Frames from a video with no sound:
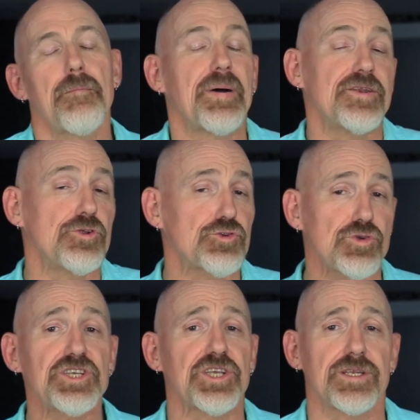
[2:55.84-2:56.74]
But
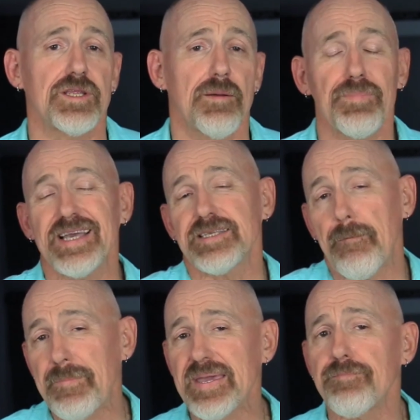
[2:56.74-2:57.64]
nutrition plays
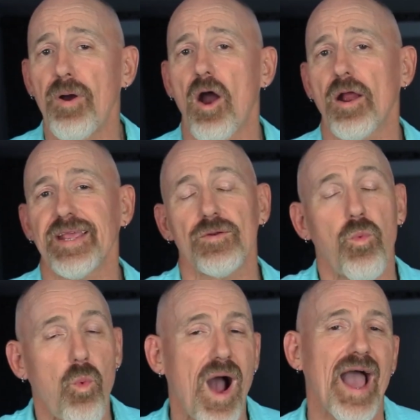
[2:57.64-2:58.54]
a big part in
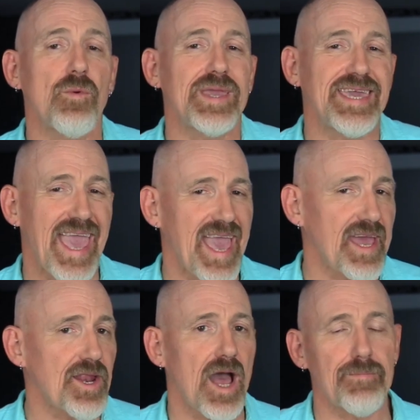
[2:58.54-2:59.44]
why we
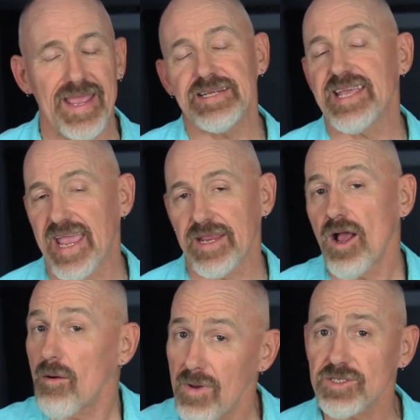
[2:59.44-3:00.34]
cannot
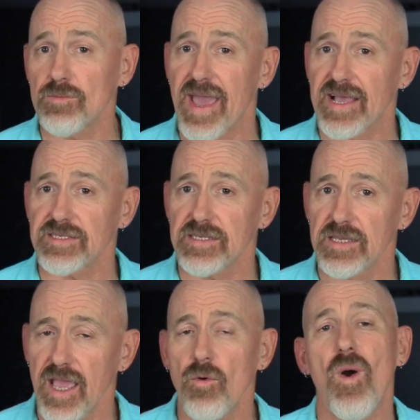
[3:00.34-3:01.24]
maintain our muscle mass
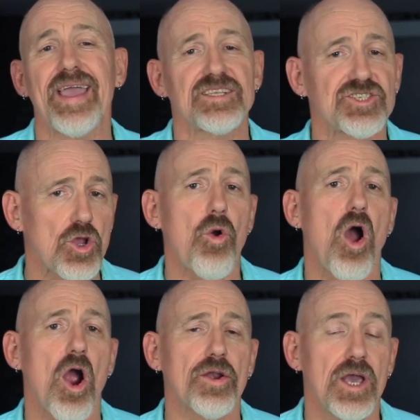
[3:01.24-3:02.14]
and why so
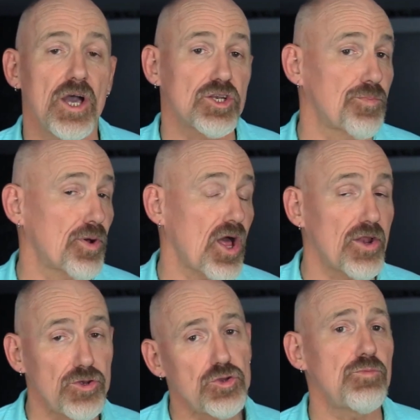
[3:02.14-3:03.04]
hard to put
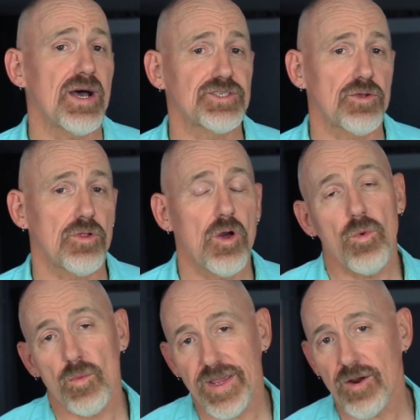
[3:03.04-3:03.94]
on new muscle
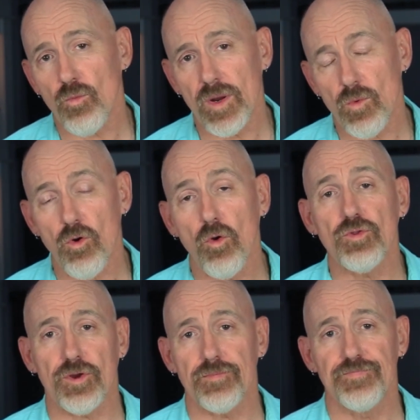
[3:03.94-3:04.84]
when, we, when we're
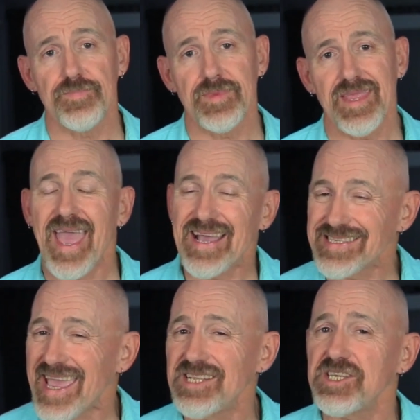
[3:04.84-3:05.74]
older.
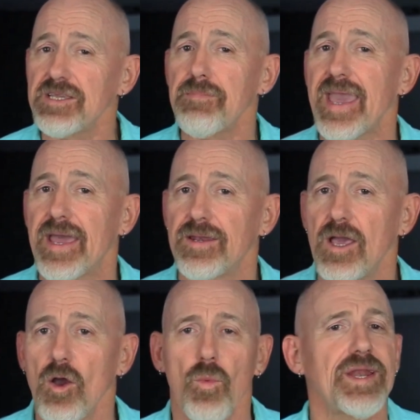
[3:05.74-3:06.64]
As aging men,
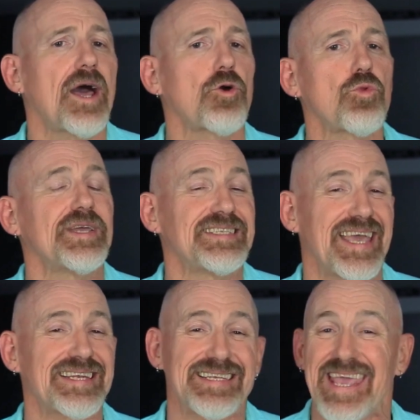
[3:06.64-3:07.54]
we not only
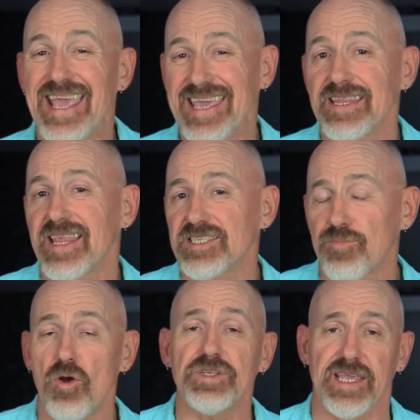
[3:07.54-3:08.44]
tend to take in less
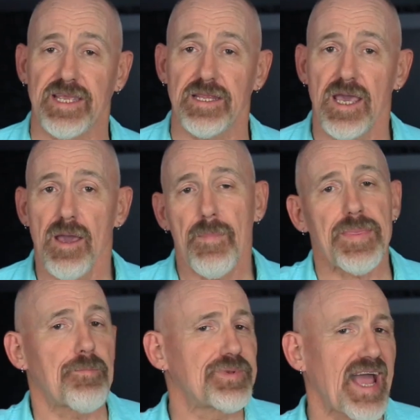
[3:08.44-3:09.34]
protein,
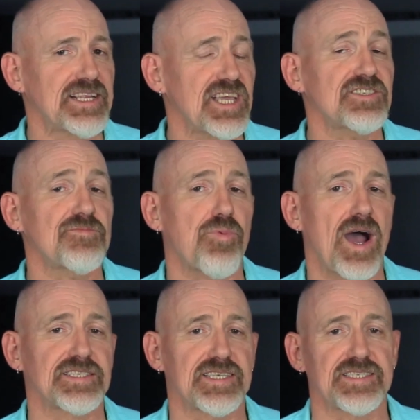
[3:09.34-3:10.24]
but the digestive
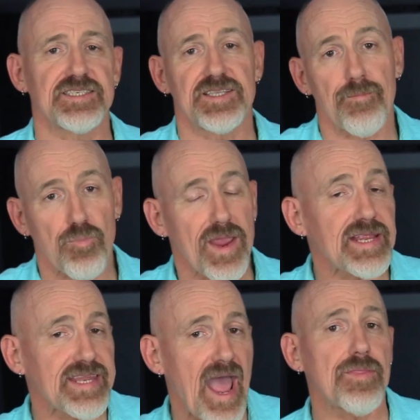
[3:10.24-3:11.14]
processes that
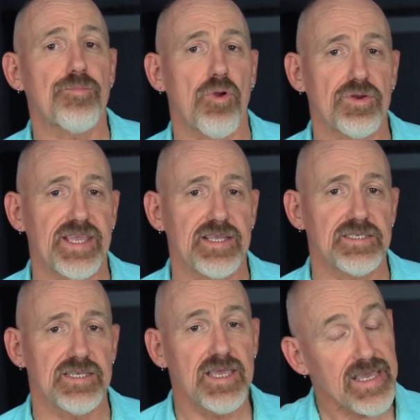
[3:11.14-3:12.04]
break down the
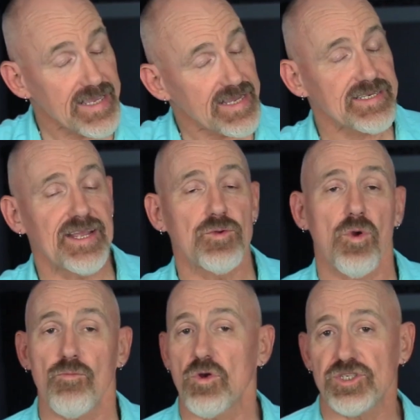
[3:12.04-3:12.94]
proteins tend to
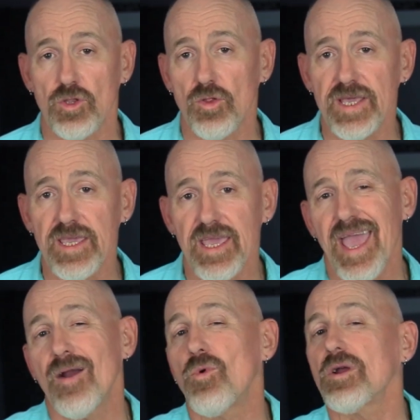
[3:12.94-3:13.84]
work more slowly
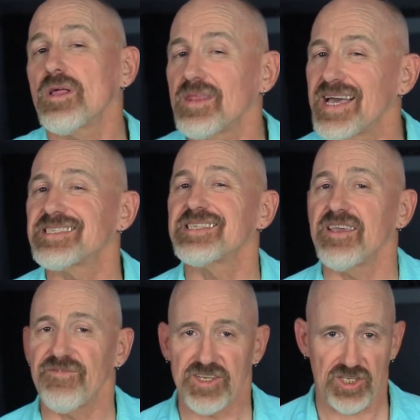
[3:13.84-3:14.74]
and work less
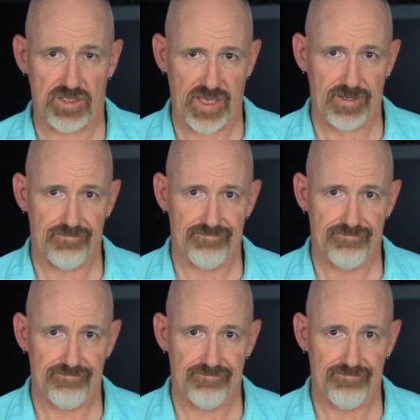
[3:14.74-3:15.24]
efficiently,